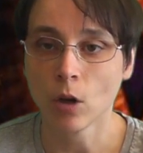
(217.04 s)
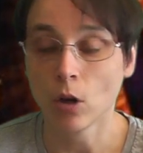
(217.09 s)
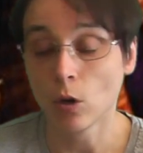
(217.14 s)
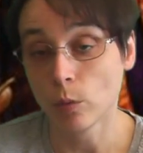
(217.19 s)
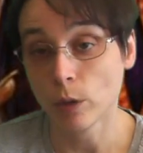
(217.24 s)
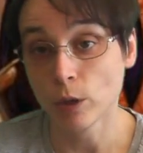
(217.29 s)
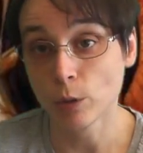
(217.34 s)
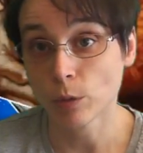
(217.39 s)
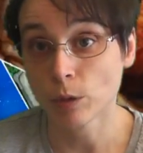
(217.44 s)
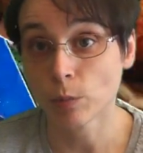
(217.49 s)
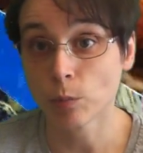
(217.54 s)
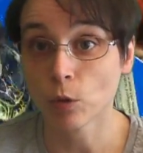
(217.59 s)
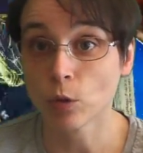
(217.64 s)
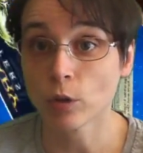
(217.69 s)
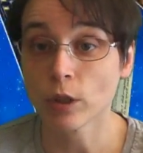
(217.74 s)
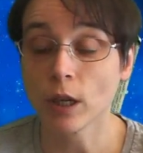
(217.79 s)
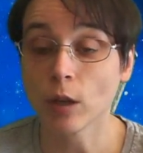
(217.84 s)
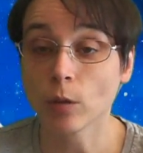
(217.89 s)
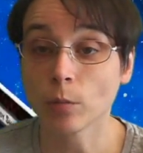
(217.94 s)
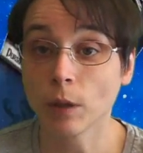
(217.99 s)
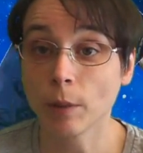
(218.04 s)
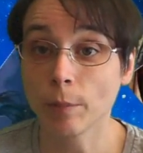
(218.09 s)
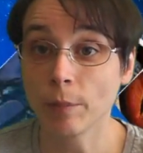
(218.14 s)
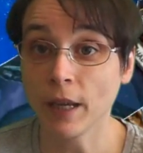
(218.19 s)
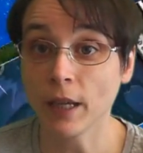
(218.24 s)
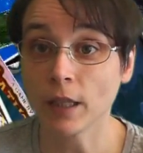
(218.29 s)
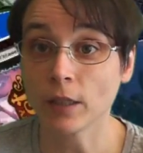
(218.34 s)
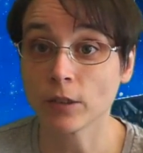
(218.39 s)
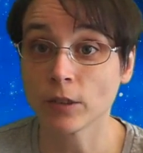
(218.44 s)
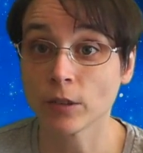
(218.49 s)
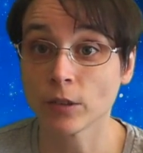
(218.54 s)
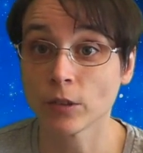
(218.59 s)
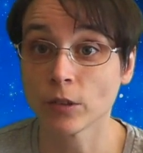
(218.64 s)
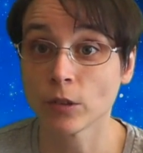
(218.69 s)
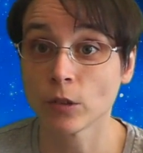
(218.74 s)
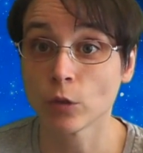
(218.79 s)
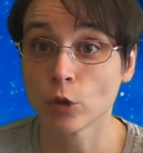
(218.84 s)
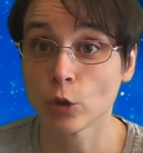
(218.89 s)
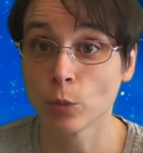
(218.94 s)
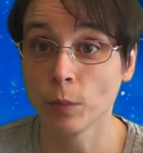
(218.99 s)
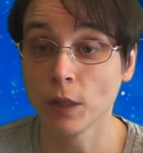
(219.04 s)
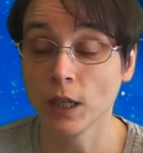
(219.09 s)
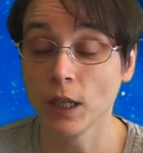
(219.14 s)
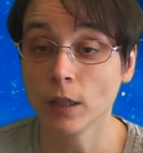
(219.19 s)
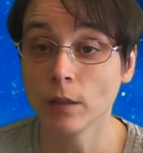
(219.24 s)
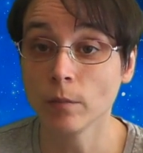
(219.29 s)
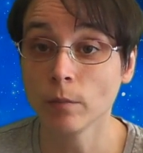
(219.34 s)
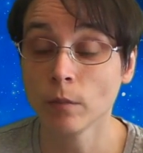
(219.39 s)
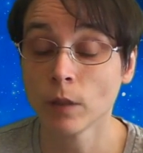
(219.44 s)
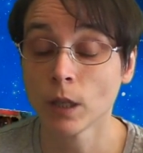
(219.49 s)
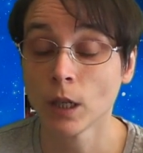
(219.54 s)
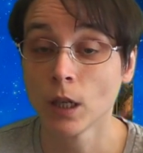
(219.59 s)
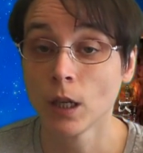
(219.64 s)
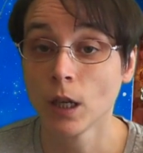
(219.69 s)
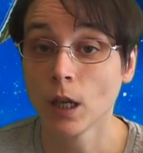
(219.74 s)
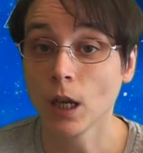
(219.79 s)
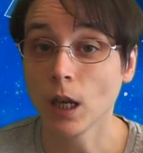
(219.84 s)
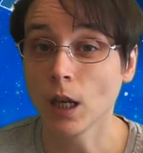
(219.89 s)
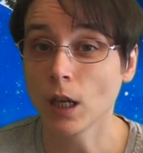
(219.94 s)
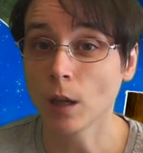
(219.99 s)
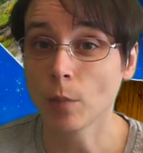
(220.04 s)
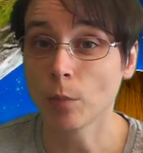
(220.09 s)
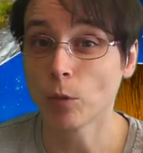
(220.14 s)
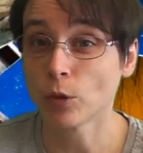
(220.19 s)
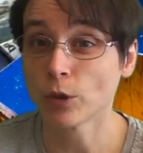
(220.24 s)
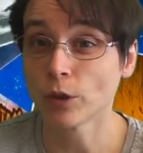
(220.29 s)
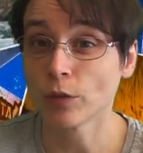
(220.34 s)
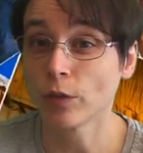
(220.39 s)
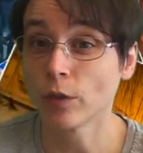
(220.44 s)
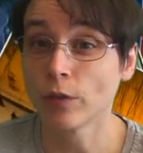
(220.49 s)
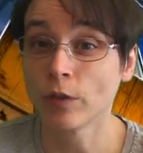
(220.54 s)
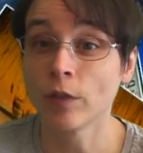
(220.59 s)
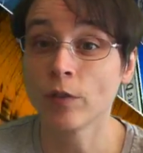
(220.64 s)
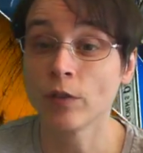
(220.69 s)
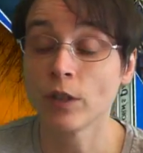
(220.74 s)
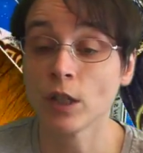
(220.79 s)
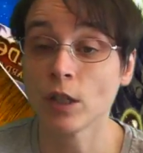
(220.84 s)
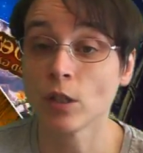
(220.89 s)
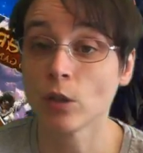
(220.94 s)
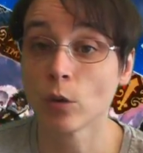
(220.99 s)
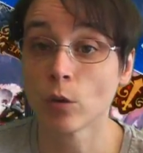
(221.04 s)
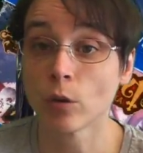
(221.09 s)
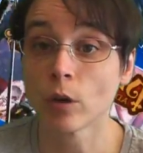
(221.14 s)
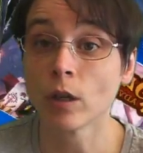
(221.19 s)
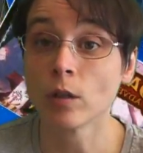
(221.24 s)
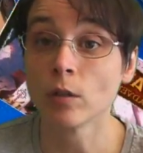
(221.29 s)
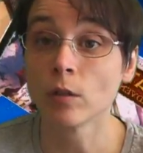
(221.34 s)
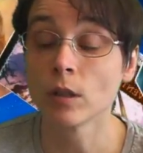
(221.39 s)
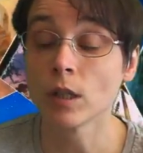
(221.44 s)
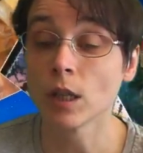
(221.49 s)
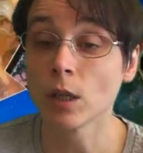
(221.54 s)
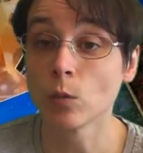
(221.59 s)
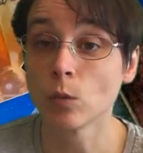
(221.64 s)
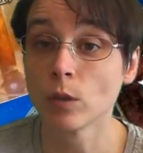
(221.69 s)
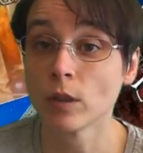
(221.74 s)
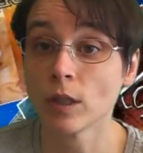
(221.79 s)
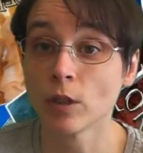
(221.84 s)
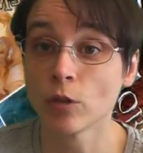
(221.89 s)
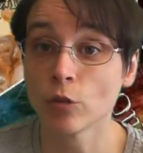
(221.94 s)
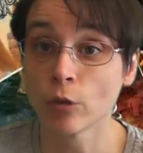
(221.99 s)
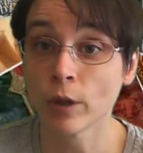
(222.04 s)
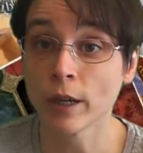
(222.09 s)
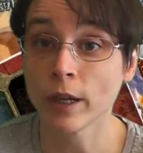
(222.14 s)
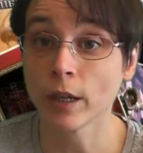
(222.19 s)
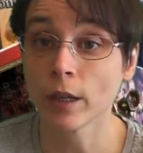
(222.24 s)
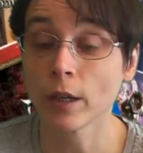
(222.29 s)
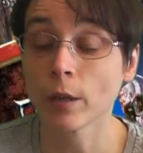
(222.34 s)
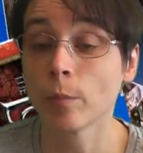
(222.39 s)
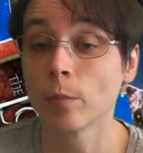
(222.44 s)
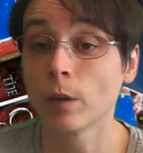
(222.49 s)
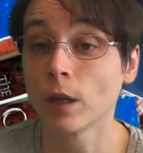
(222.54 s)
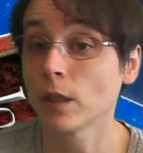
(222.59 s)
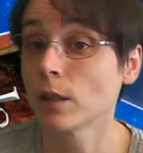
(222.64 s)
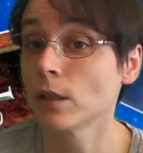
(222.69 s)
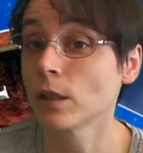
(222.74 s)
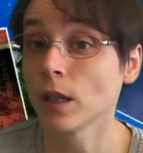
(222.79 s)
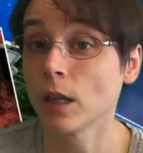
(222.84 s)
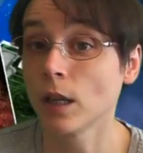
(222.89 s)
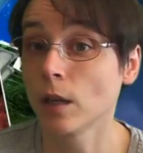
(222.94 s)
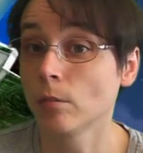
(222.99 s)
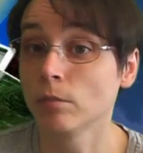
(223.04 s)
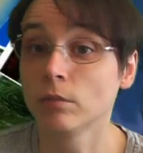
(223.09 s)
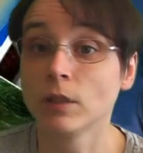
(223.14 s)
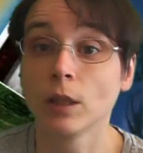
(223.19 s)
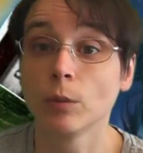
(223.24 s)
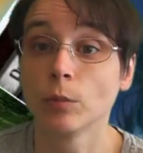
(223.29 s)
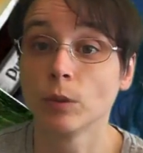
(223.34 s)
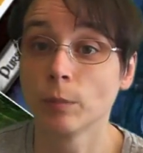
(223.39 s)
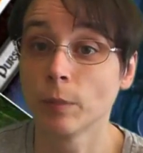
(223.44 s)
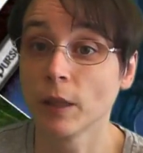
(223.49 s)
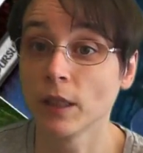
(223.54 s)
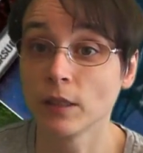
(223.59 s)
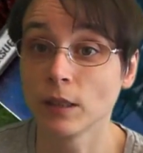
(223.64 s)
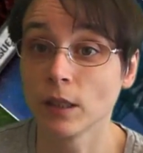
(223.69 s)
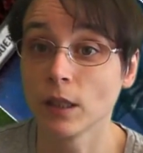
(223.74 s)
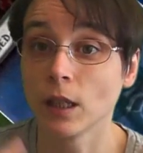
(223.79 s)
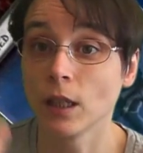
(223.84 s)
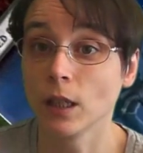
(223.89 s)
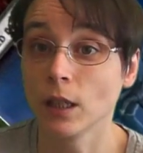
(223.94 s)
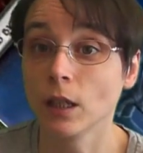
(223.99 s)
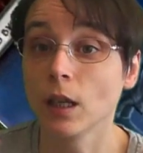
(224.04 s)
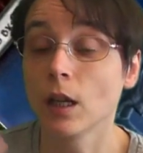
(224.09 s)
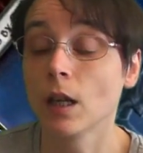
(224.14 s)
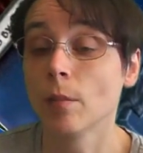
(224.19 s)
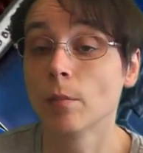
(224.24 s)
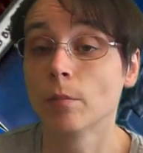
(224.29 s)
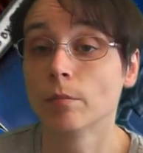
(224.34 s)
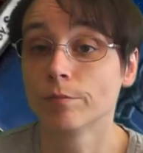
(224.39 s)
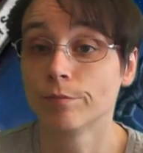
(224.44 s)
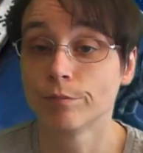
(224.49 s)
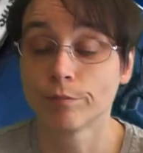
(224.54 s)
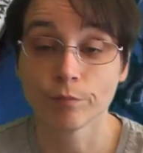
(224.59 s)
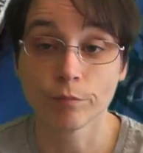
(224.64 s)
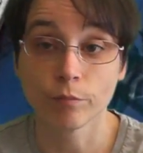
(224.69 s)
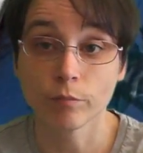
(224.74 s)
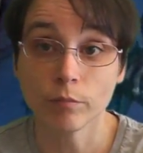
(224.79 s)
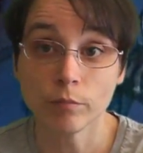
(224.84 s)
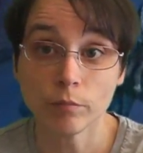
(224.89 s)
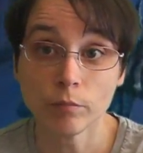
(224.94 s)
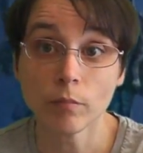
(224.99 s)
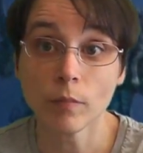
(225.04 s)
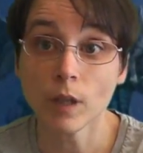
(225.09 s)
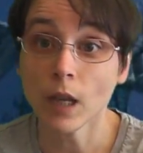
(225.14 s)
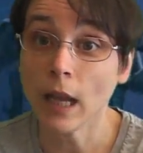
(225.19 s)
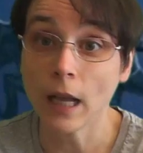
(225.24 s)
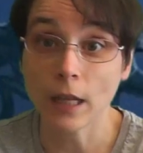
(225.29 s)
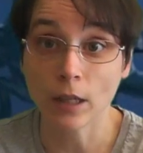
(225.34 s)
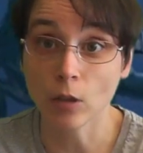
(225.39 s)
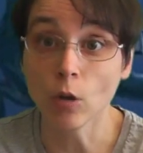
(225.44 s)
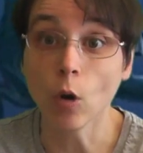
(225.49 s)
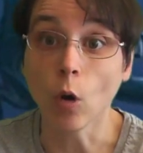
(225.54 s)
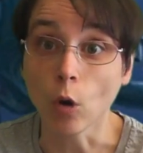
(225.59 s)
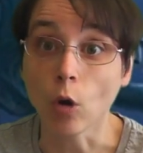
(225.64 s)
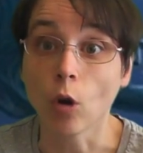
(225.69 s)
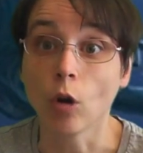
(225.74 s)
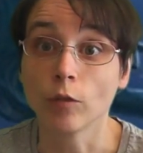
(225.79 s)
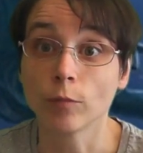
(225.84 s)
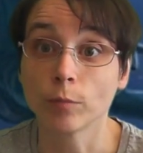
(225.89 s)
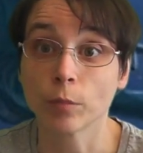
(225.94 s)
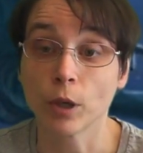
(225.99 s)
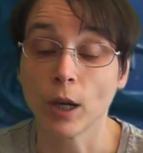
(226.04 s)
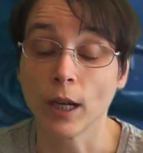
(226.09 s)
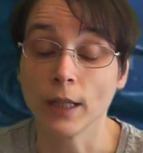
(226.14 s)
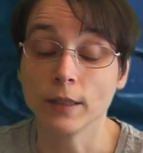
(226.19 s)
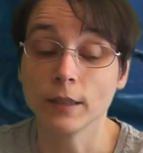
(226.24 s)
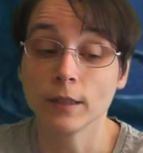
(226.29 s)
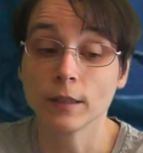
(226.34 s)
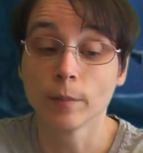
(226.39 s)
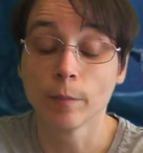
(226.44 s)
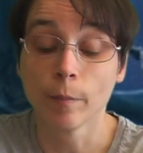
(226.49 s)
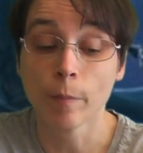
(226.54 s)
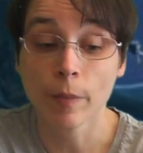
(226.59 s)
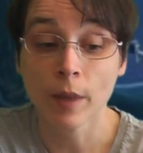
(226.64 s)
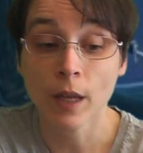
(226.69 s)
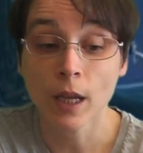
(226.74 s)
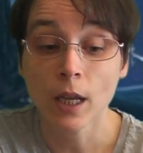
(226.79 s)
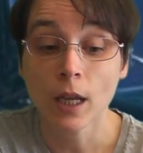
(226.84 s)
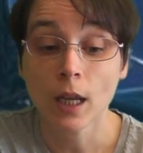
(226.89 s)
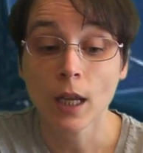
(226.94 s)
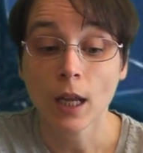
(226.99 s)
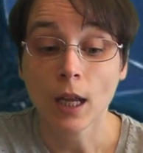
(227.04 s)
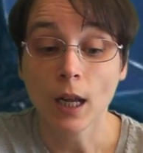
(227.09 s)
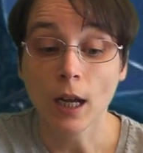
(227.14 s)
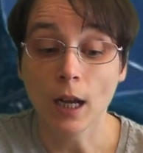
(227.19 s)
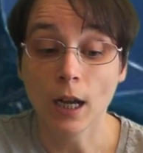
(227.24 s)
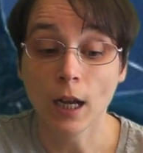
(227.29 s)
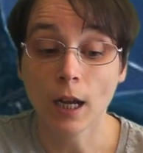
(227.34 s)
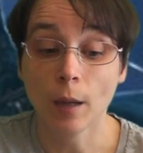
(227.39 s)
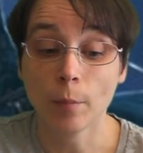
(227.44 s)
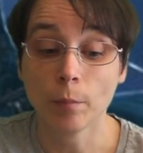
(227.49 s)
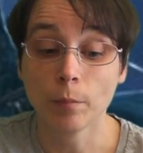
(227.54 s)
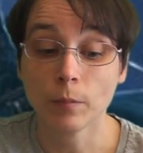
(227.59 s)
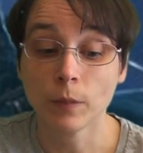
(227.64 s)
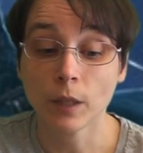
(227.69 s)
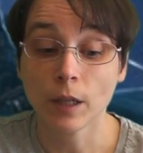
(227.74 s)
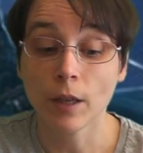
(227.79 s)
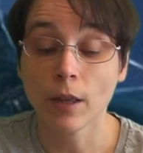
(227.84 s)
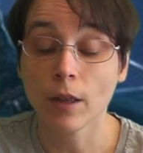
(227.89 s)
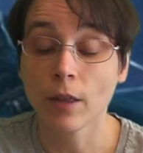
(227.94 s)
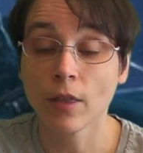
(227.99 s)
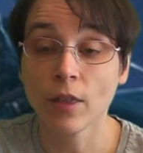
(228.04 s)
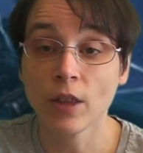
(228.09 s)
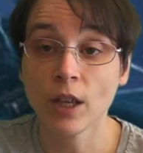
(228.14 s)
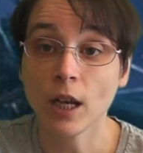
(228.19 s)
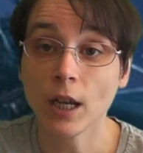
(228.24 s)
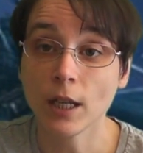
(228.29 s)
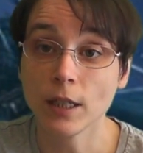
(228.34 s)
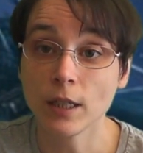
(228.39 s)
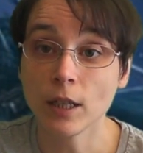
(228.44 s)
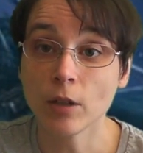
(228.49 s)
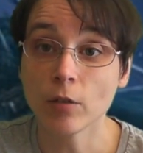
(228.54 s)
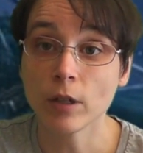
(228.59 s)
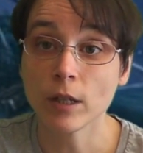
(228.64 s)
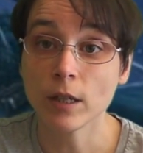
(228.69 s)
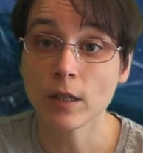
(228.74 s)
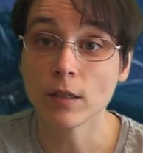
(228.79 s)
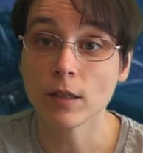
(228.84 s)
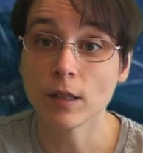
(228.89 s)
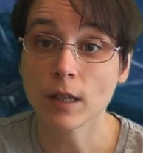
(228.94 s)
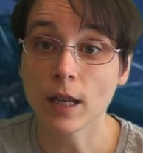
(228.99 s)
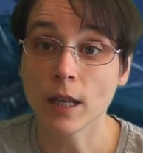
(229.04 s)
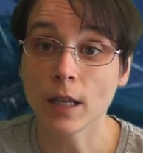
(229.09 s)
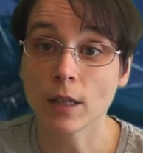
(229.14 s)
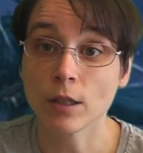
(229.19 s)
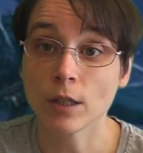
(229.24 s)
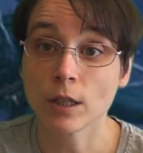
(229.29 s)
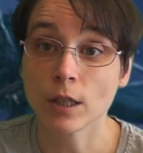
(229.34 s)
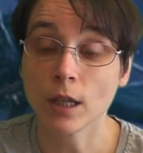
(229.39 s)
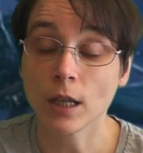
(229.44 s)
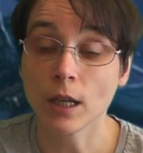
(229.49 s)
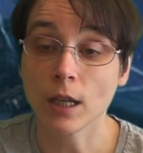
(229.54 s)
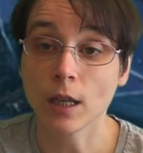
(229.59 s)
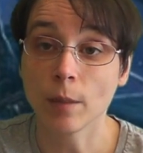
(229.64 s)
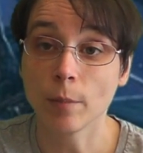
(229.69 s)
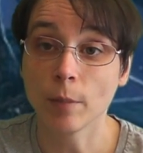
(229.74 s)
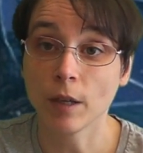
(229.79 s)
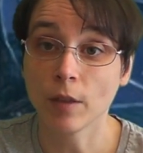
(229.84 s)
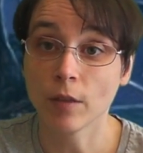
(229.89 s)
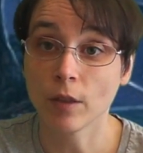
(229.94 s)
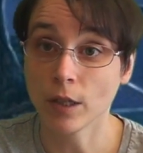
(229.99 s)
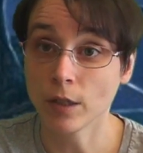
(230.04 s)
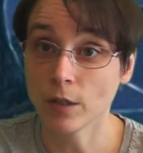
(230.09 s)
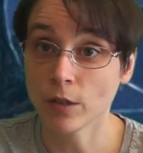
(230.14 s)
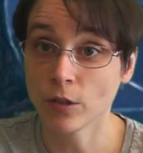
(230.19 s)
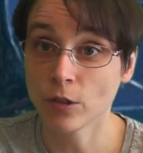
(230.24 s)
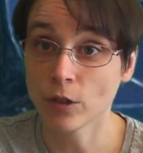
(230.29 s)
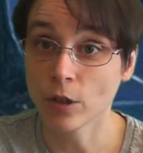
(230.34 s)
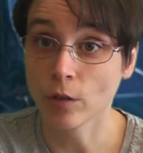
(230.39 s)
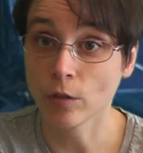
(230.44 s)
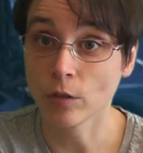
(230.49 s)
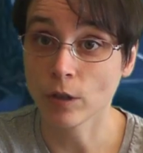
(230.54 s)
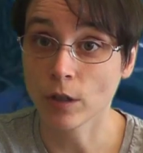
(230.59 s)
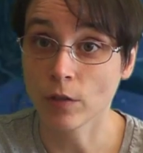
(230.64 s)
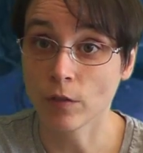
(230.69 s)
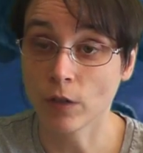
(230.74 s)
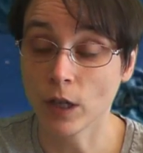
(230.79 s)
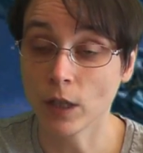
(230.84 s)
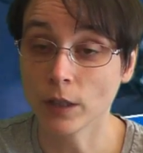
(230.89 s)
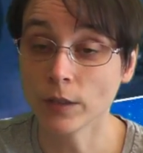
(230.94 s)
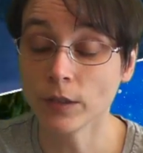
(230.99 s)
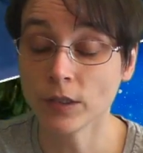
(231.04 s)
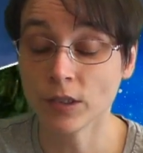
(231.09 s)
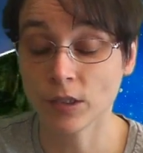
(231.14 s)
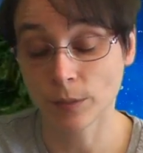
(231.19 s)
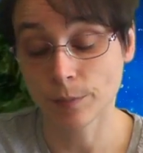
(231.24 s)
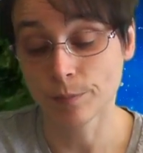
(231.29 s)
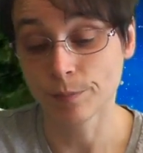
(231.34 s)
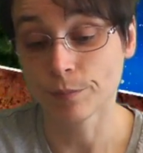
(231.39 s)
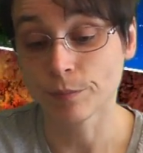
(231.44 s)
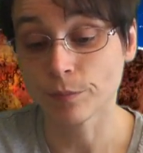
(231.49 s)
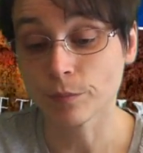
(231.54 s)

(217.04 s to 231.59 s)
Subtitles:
which was brought out by Pegasus Spiele, and I bought it for 15 euros. It was in shrink, but it was basically at a knockoff price. The idea is that in Thunderstone Advance,